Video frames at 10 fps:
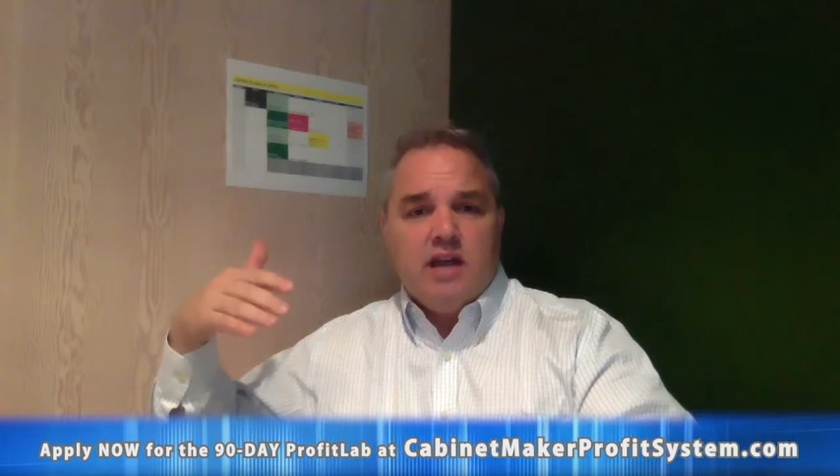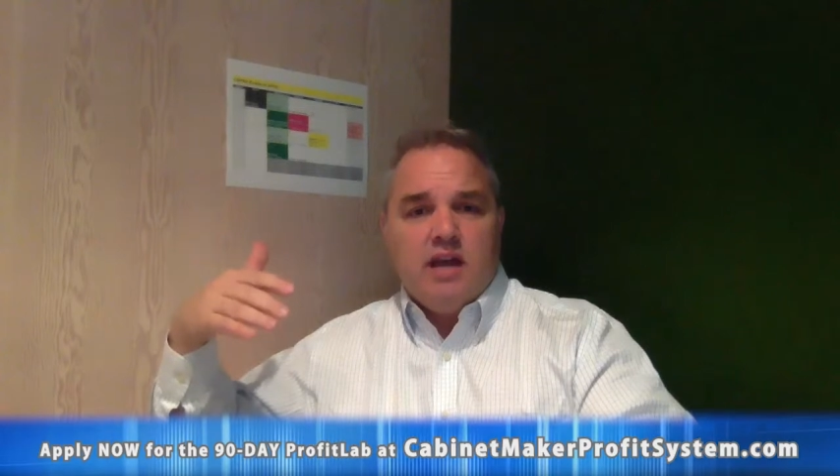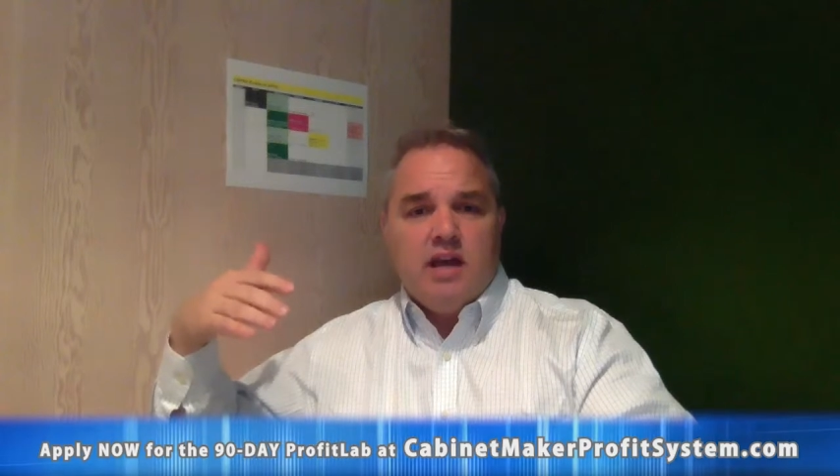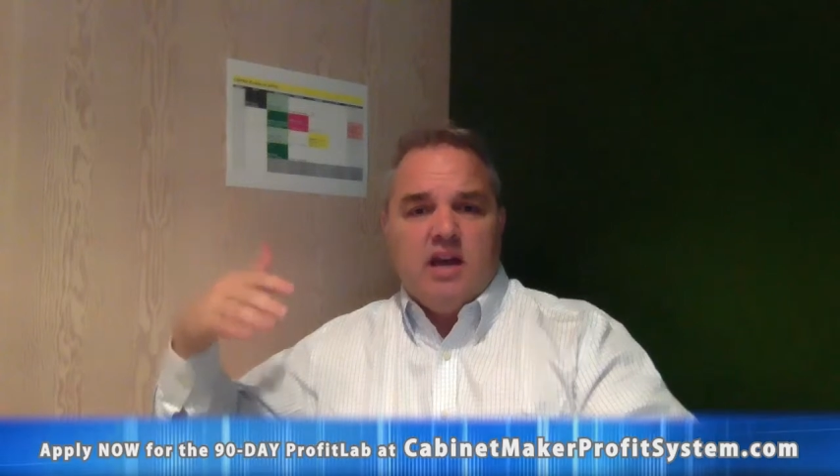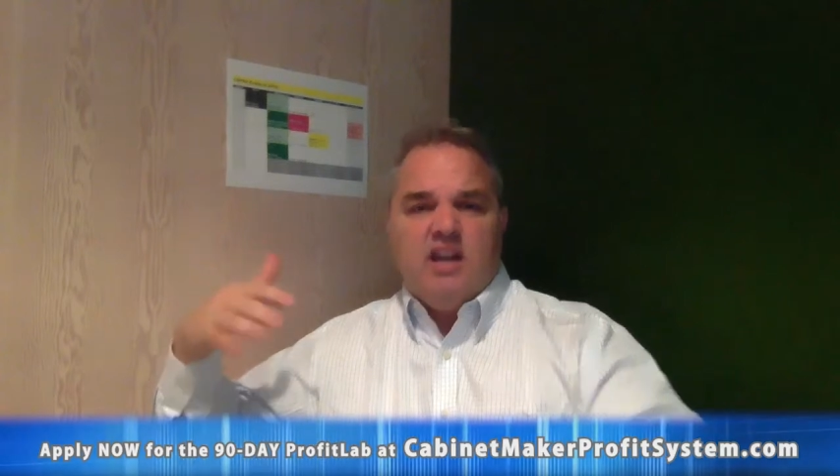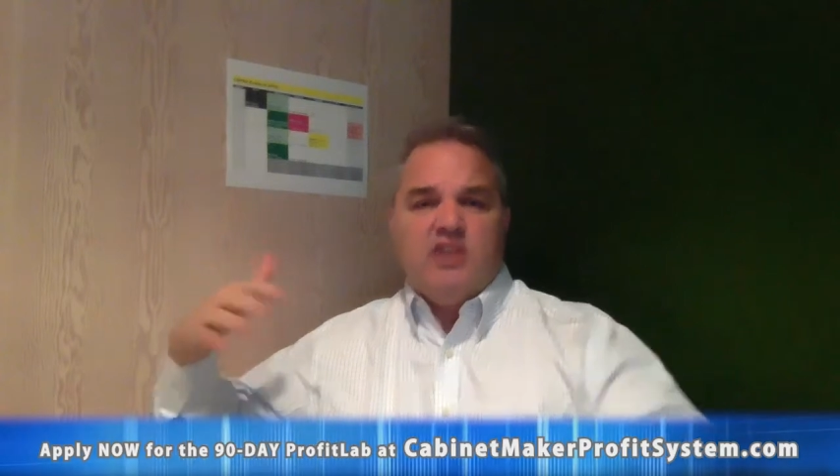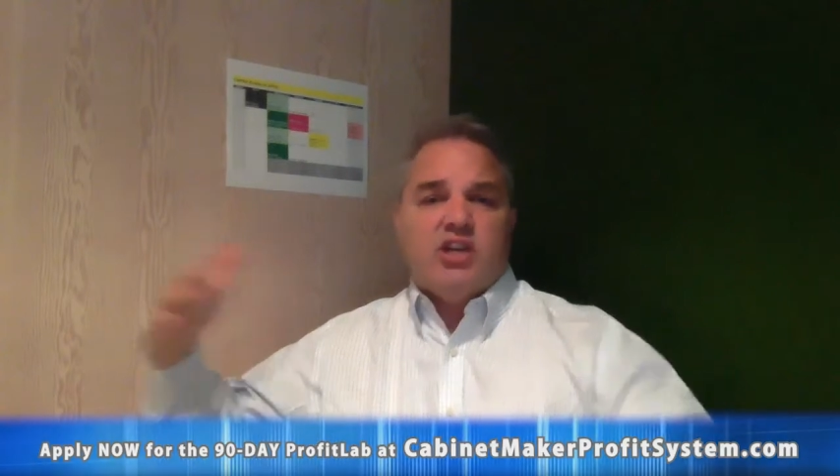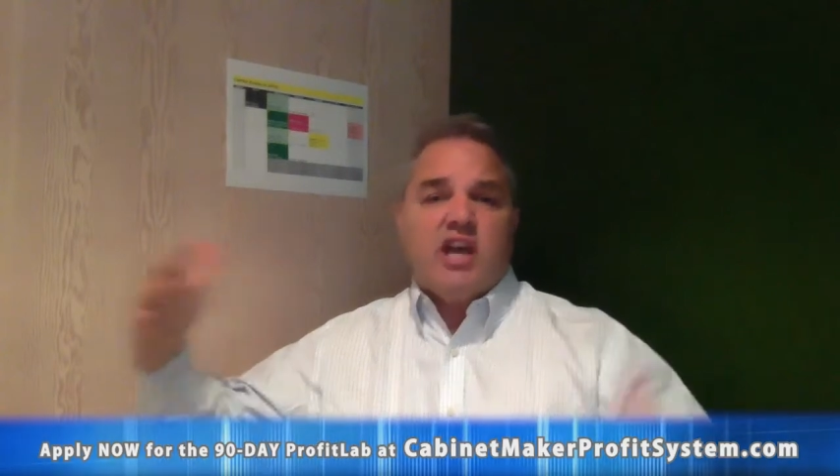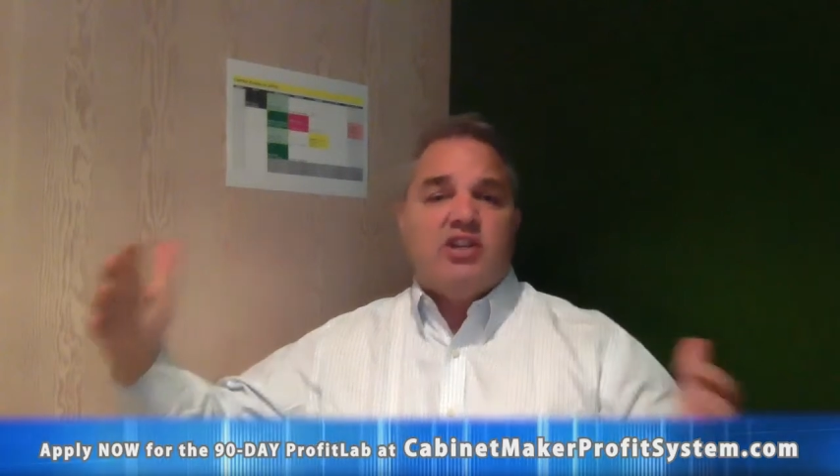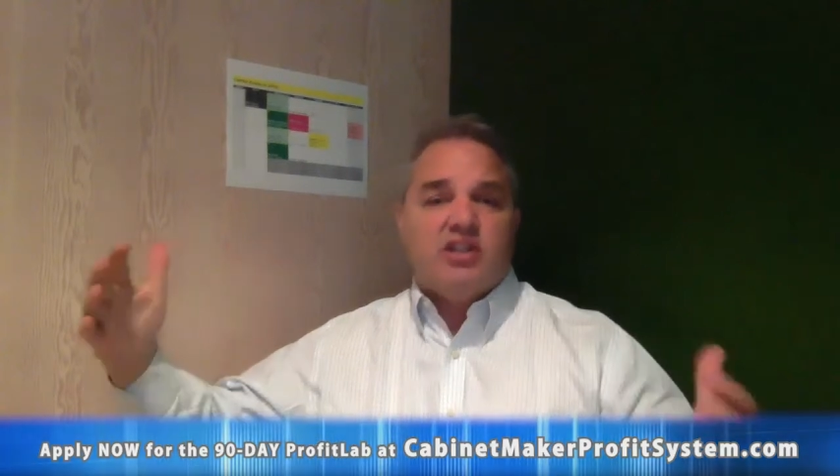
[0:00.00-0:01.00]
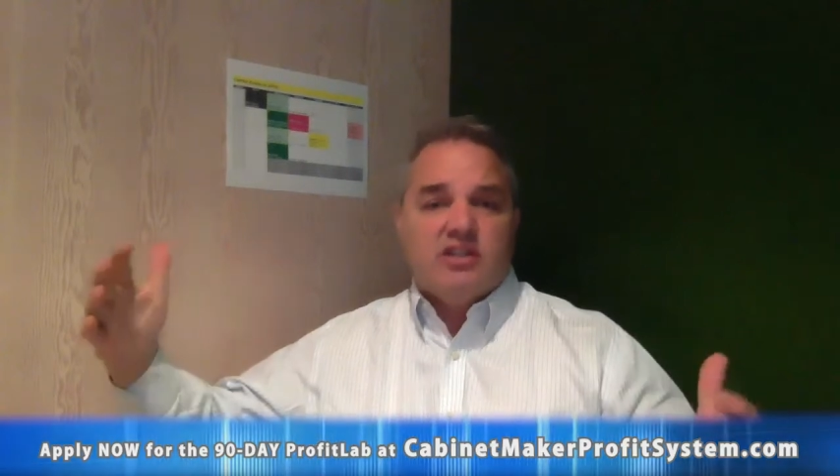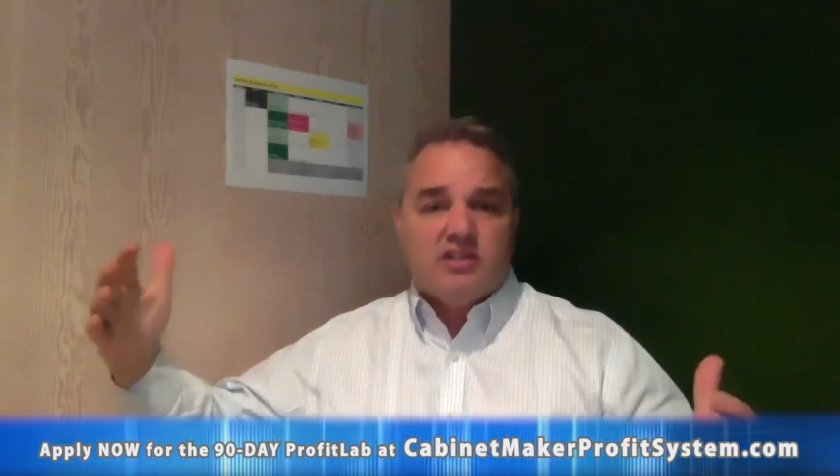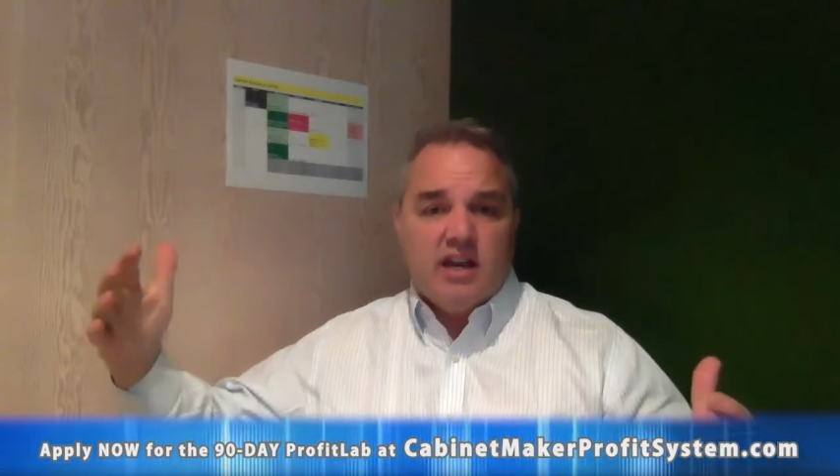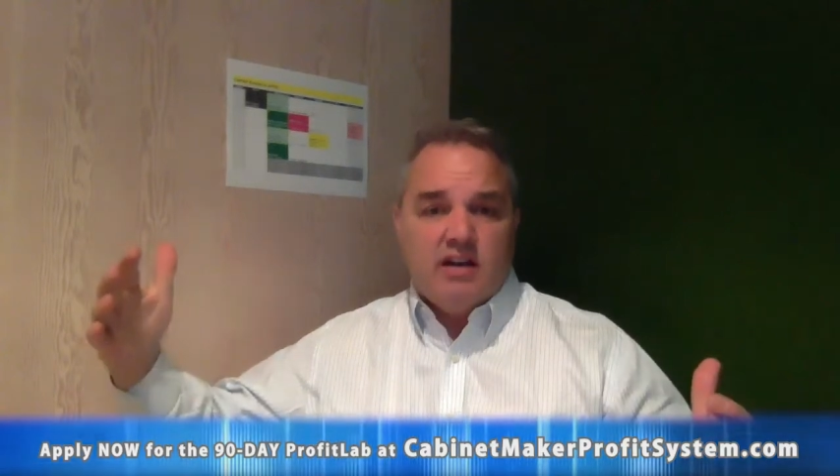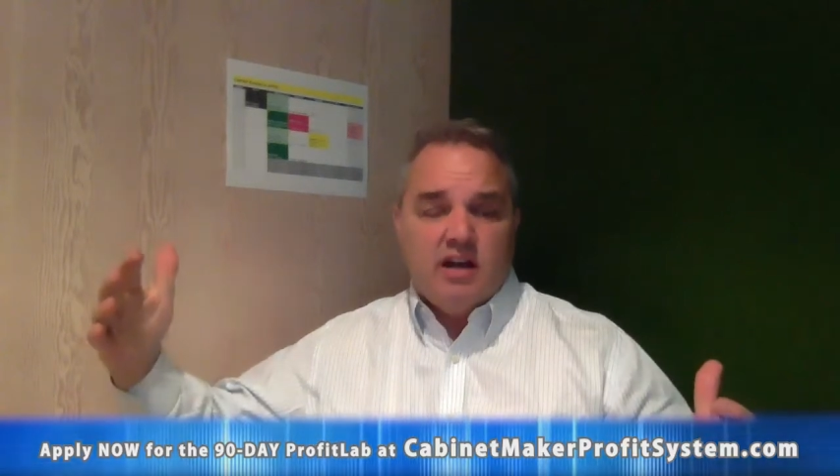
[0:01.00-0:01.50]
an education site,